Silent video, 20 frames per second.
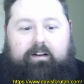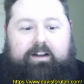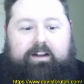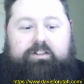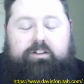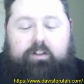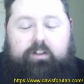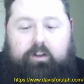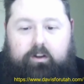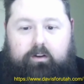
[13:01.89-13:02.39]

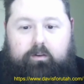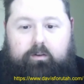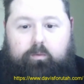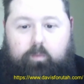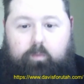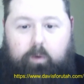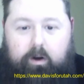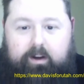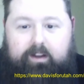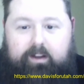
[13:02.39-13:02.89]
actually
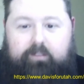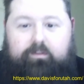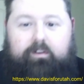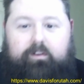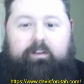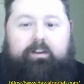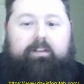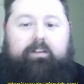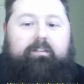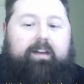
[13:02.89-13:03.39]
working
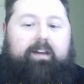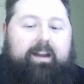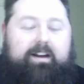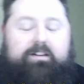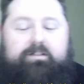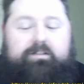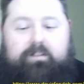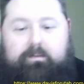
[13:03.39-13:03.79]
for a living, actually